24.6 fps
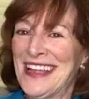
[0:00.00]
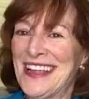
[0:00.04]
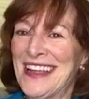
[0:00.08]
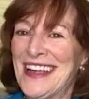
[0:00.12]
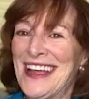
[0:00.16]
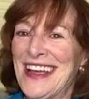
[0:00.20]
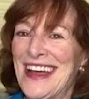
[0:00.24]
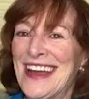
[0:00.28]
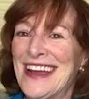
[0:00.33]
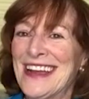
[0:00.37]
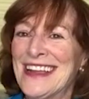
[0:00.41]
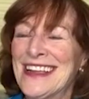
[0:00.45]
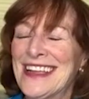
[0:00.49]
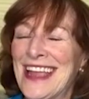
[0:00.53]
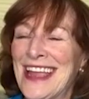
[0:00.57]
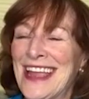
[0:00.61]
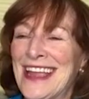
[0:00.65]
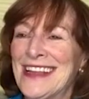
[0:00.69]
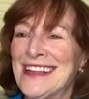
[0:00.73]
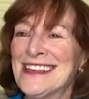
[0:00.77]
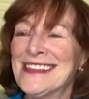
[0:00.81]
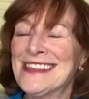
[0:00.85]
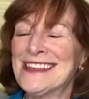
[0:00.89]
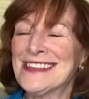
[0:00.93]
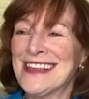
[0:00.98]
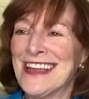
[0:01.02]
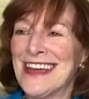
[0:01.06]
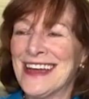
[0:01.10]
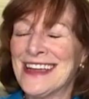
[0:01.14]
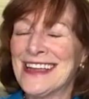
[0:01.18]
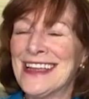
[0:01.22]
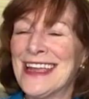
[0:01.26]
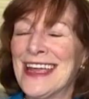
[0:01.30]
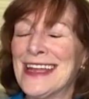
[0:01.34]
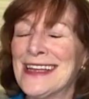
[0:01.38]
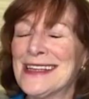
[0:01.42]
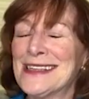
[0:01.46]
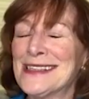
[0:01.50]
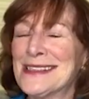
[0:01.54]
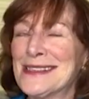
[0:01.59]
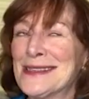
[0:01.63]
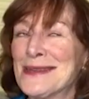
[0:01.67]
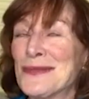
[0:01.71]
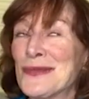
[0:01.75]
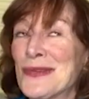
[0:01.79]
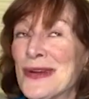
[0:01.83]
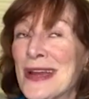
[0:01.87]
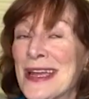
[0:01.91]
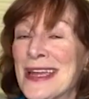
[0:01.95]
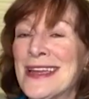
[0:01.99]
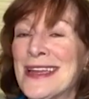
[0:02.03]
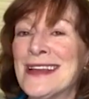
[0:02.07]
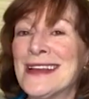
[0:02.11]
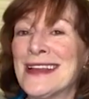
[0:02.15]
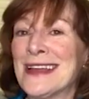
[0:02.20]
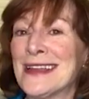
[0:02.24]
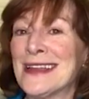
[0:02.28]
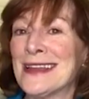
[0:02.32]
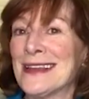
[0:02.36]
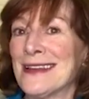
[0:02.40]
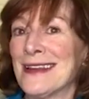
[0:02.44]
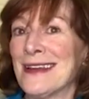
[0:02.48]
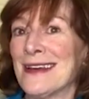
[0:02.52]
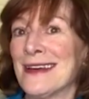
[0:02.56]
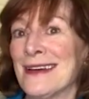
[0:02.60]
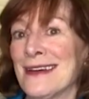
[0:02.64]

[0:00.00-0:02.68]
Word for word: I gained some weight in